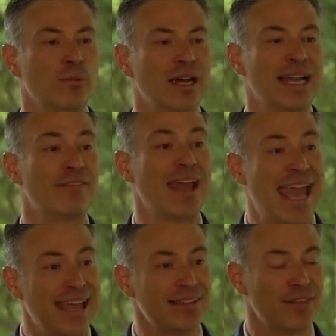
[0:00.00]
We're going to have
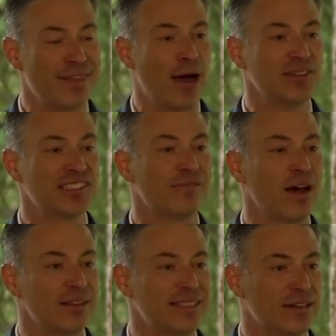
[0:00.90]
8,000
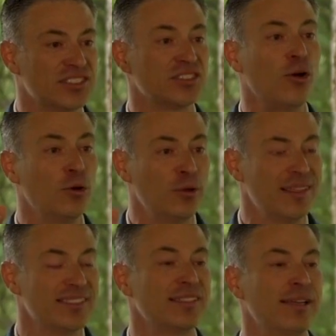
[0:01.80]
volunteers total
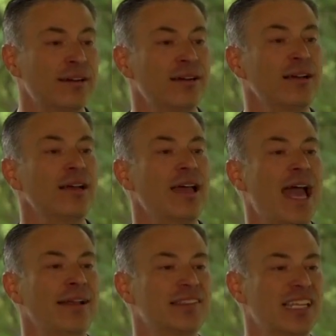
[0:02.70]
this year,
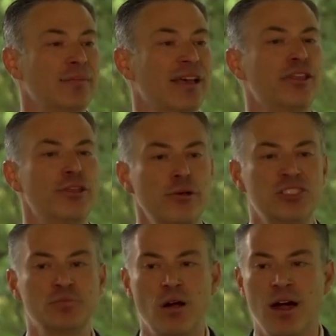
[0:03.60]
and it's going to be a
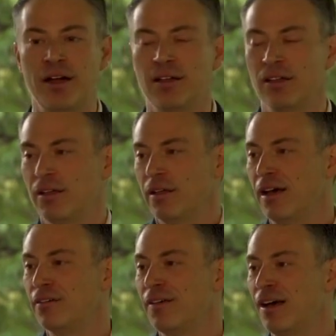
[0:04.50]
huge part
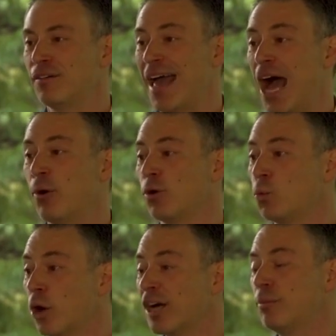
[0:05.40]
of our
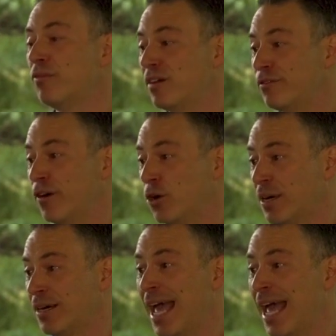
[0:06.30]
work moving forward.